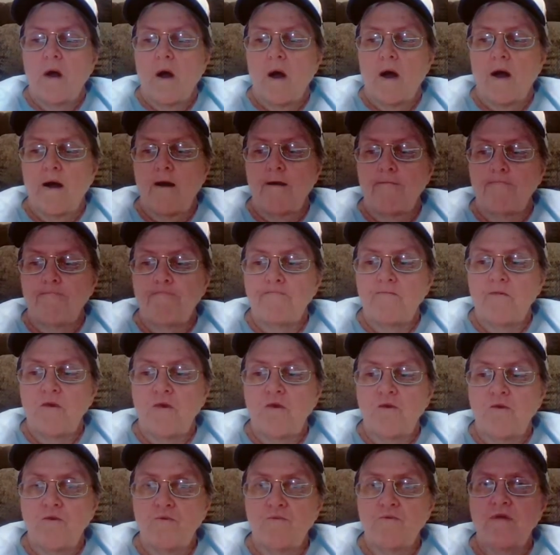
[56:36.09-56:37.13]

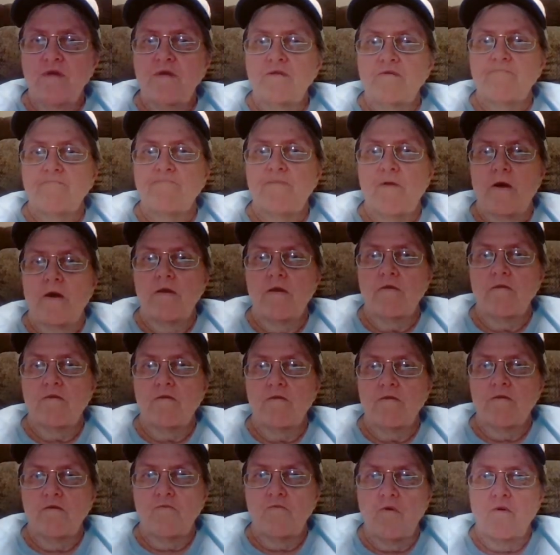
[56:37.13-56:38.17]
You need to find
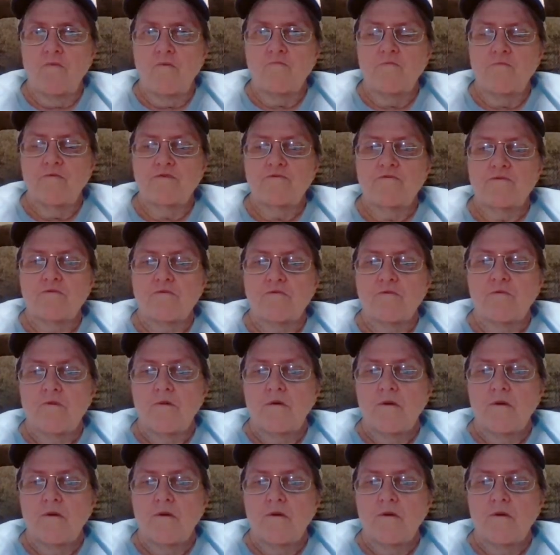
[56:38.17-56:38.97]
your own reason.